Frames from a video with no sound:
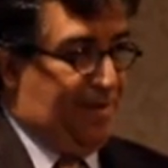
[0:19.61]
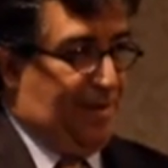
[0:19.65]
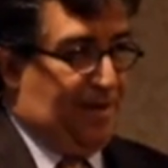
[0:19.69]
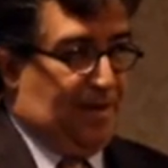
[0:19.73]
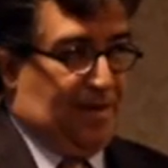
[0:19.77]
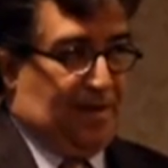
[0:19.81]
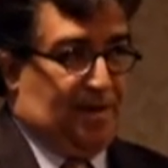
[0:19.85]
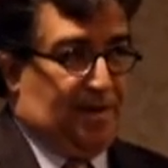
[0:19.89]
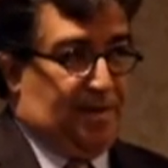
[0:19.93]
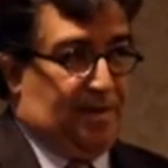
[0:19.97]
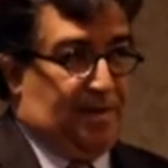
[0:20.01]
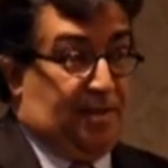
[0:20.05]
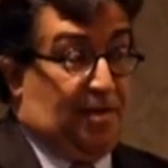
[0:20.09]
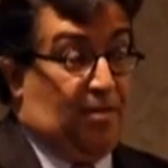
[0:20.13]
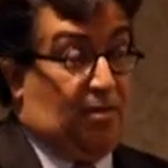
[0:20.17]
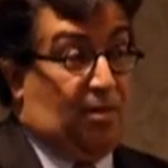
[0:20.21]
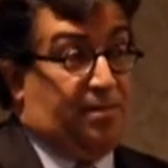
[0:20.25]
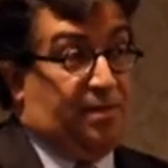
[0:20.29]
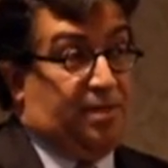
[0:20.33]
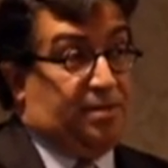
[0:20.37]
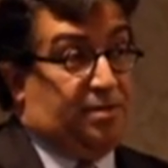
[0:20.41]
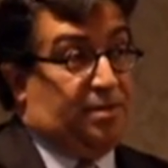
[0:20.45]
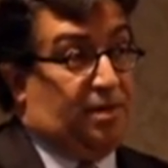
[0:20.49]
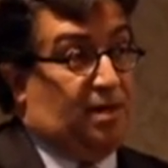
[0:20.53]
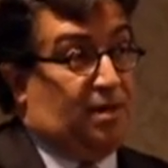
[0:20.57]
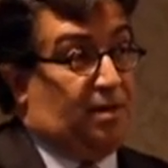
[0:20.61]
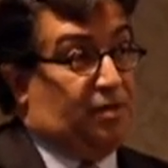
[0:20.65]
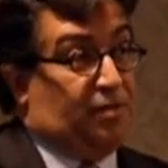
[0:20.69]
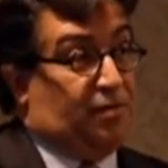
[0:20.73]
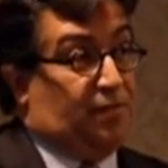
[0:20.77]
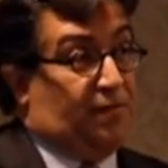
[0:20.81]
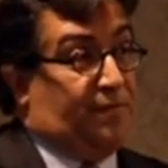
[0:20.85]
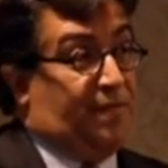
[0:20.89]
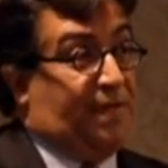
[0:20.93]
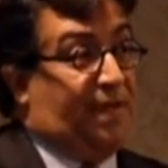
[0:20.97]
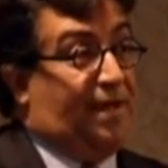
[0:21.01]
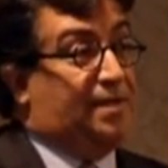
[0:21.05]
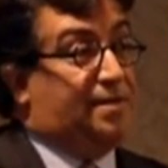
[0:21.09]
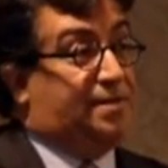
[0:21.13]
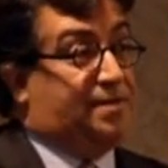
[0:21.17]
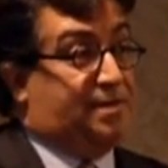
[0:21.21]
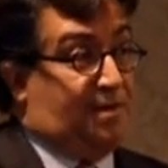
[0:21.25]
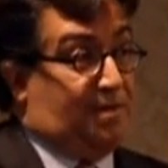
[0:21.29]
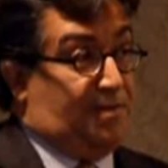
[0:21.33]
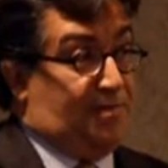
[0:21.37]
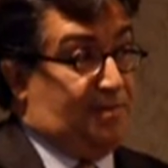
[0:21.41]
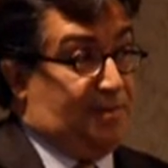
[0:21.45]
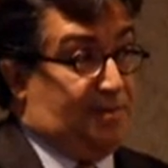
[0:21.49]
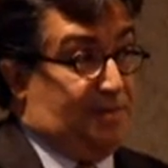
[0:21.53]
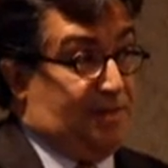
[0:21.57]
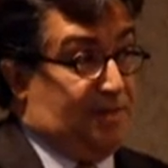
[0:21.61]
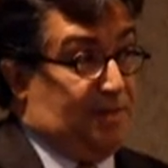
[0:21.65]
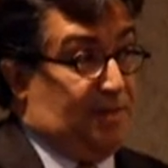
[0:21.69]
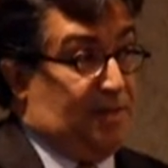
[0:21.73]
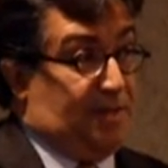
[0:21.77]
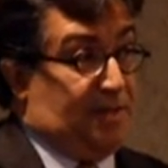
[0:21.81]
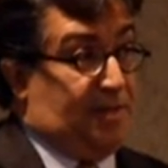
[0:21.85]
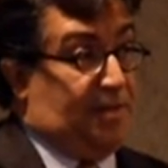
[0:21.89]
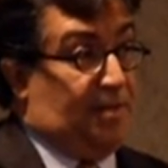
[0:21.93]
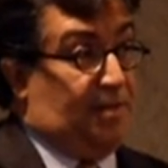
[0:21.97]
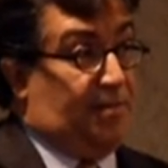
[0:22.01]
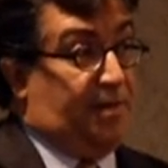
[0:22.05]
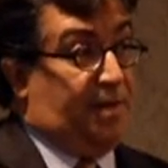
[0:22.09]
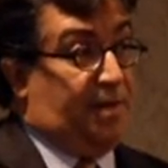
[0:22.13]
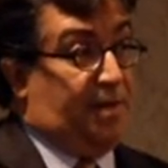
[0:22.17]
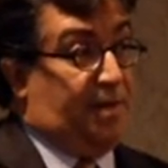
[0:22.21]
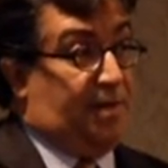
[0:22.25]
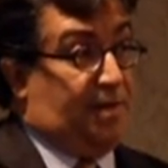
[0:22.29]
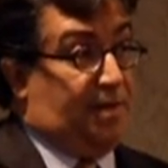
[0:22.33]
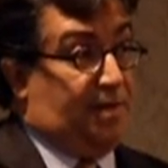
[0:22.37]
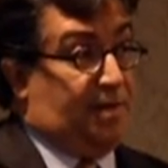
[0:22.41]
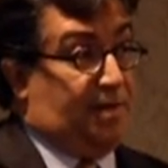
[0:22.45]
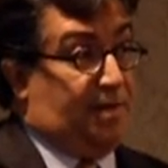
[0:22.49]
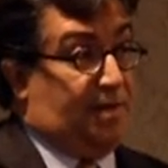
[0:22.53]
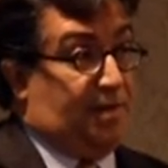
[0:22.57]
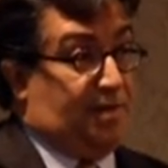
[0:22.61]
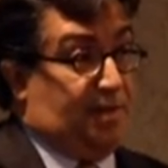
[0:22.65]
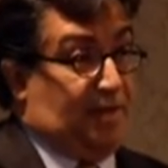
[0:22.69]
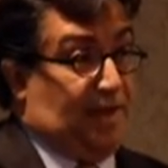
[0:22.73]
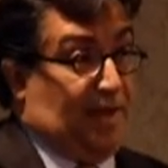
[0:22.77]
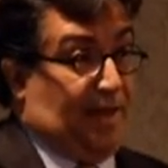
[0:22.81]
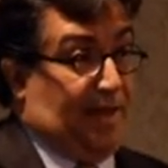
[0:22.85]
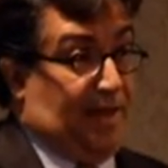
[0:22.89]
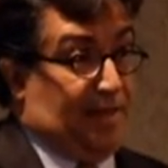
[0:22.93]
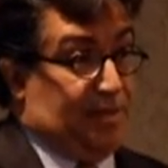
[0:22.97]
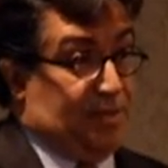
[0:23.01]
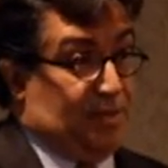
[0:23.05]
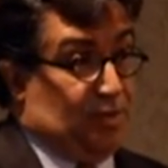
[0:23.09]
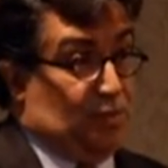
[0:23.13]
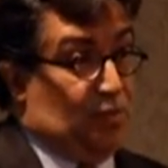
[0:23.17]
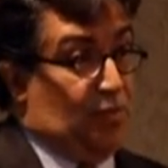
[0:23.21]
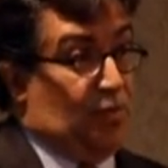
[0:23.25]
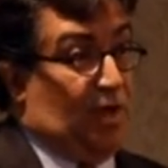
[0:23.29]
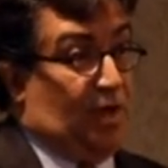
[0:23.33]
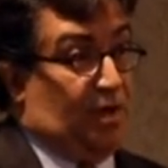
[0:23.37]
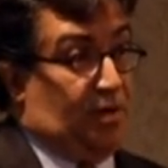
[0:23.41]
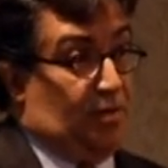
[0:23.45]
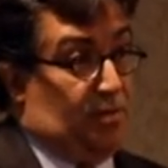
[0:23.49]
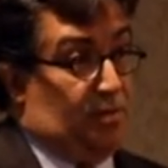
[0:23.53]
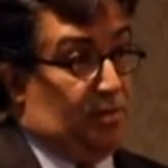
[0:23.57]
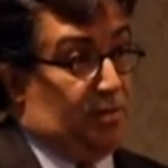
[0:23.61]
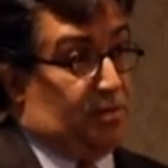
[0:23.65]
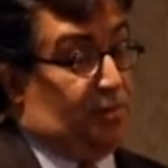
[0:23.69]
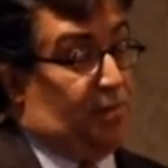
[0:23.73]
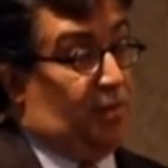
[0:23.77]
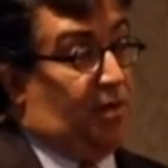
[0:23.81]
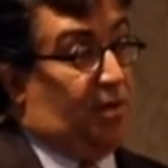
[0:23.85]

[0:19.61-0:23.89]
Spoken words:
Now I'm in charge of Dell Services Latin America, and that has two angles.